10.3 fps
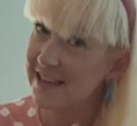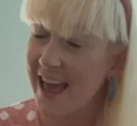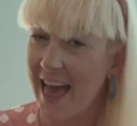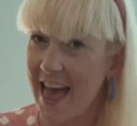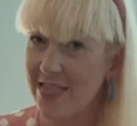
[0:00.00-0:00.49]

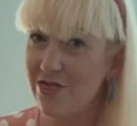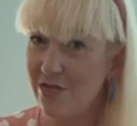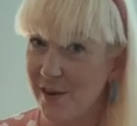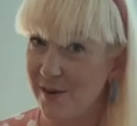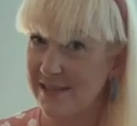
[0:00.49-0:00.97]
and
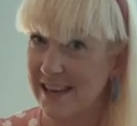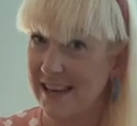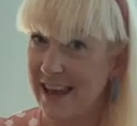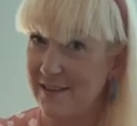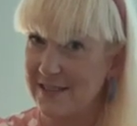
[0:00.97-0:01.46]
those
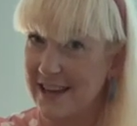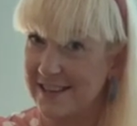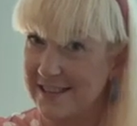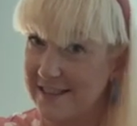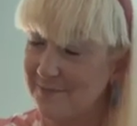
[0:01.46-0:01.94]

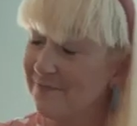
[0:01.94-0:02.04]
caftans.